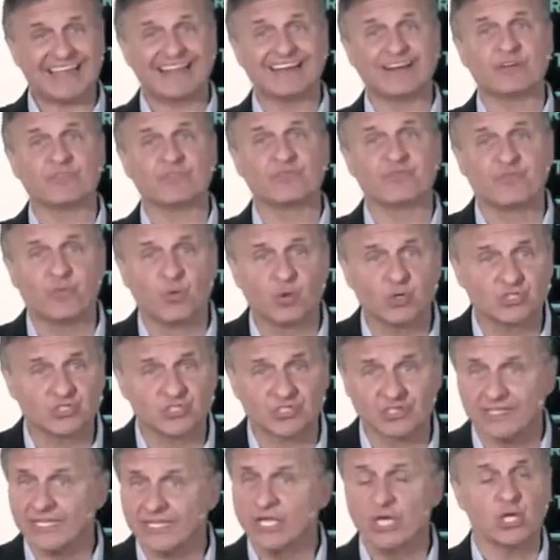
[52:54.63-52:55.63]
And
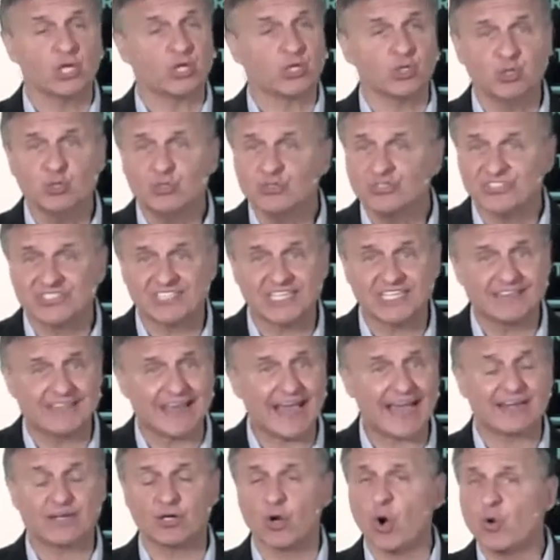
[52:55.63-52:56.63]
unfortunately, you see
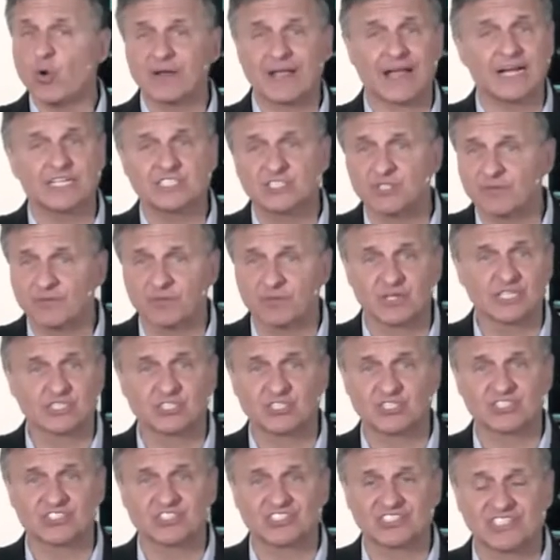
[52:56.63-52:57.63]
that in all kinds of
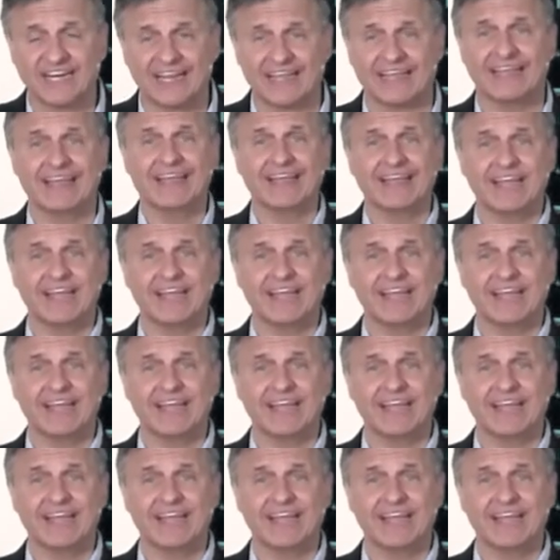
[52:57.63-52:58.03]
religions today.